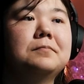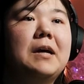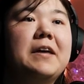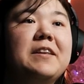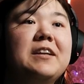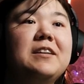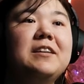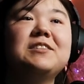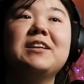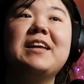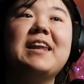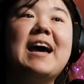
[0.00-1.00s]
I think you need
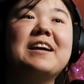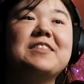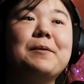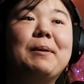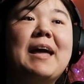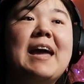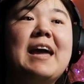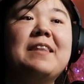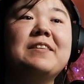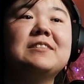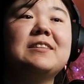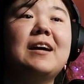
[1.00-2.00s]
to enact the plan
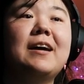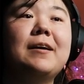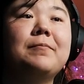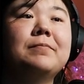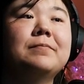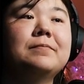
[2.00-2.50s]
this time.